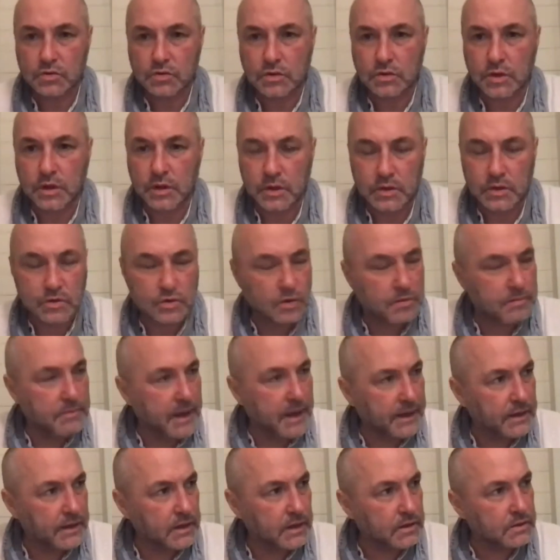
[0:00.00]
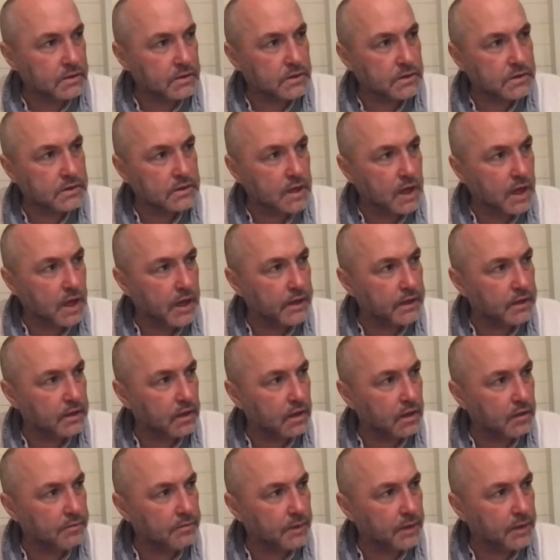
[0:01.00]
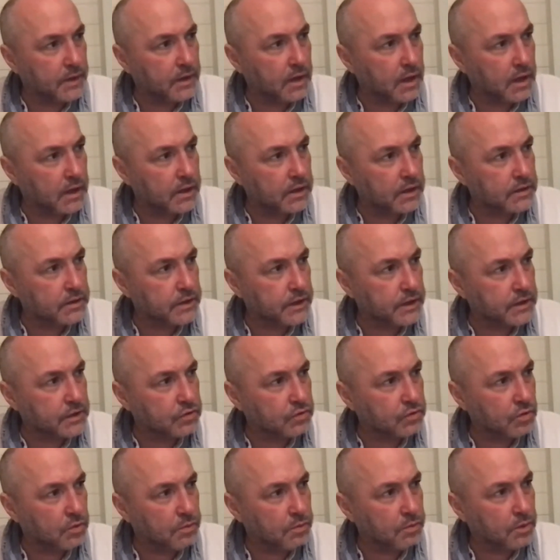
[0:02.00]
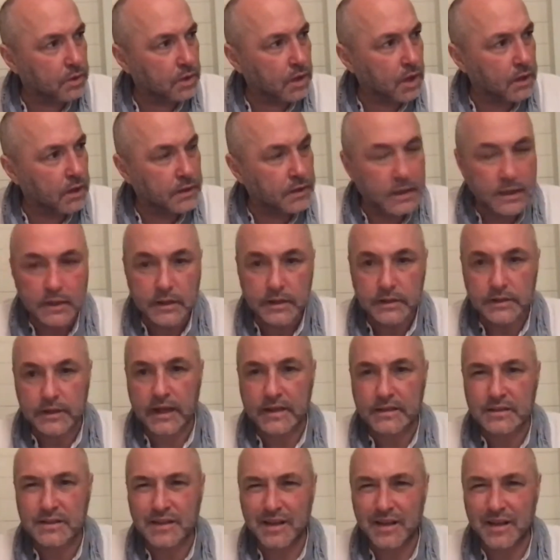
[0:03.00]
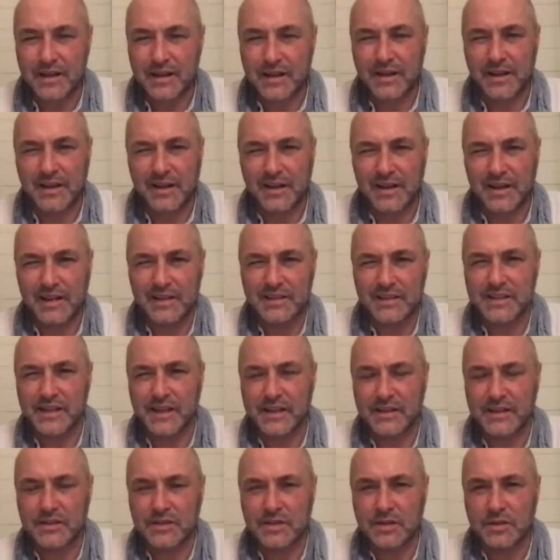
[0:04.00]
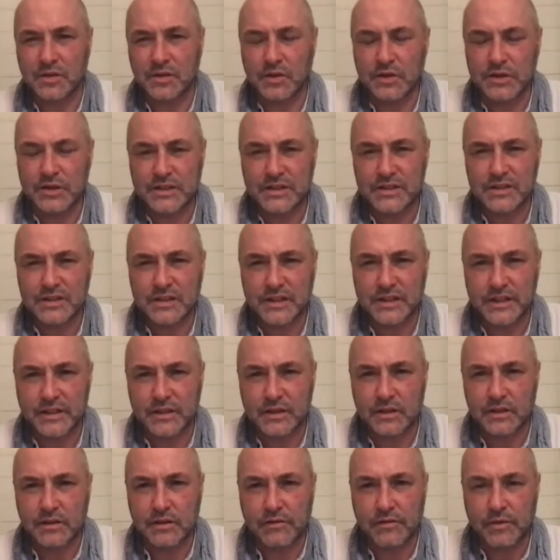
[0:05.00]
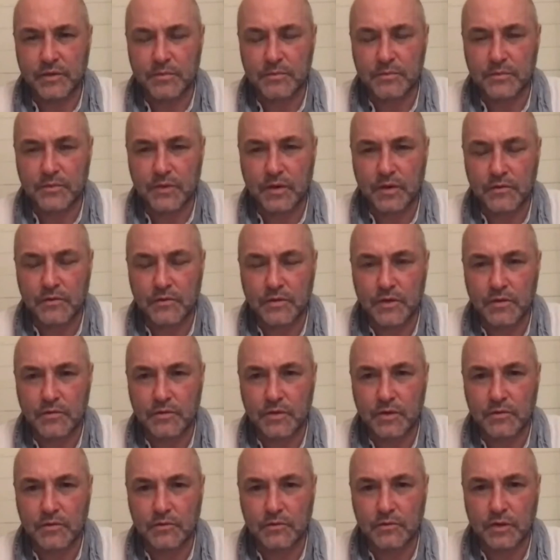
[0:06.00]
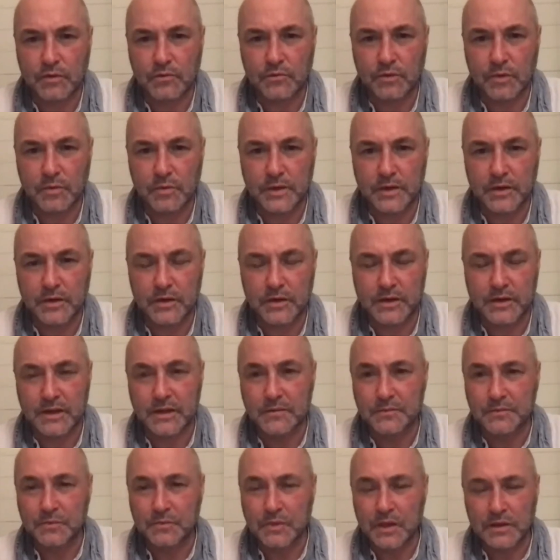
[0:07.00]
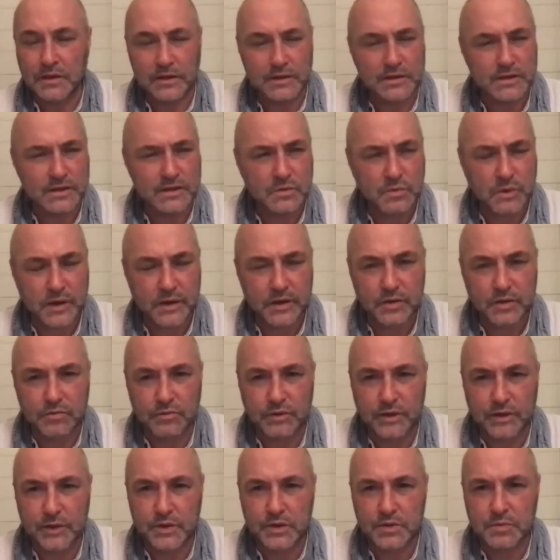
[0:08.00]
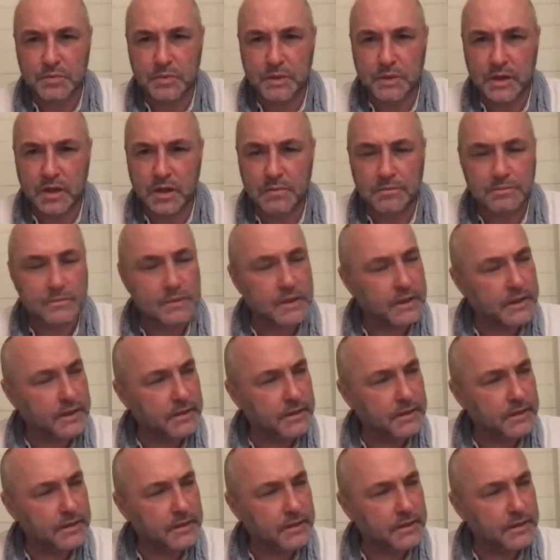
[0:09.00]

The dramatic design of my architectural plot, that's a sentence I'm going to steal from here. And this is where your readers become,